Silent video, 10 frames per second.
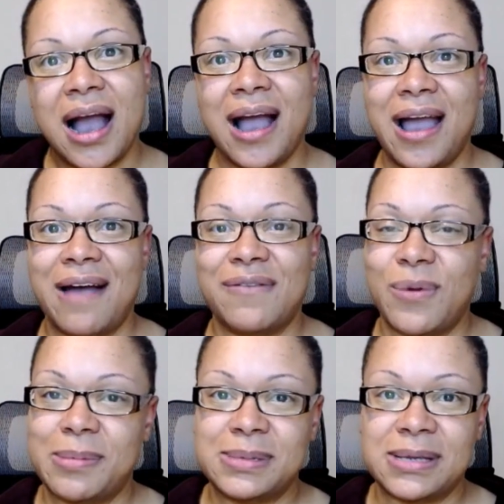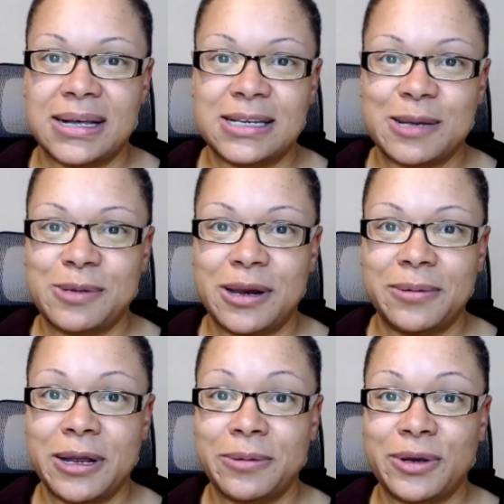I have a website,
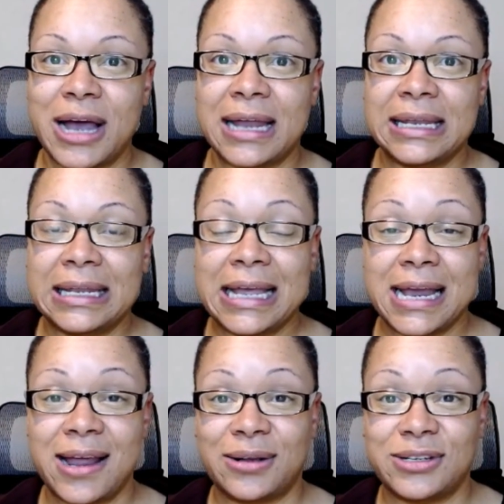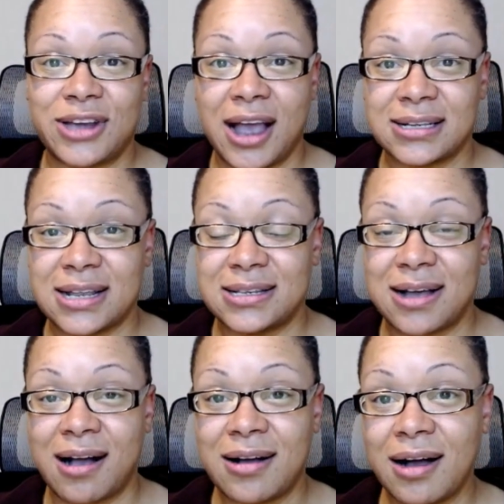
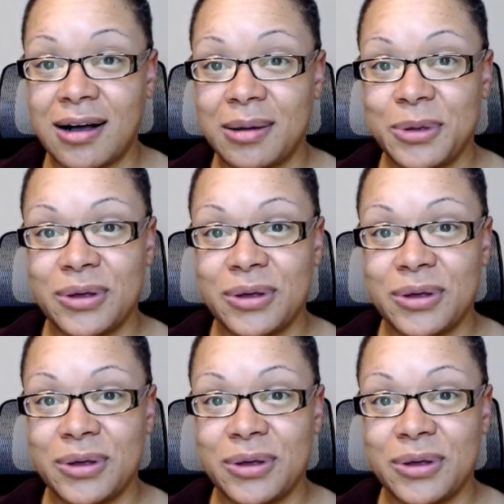www.lillianljackson.com.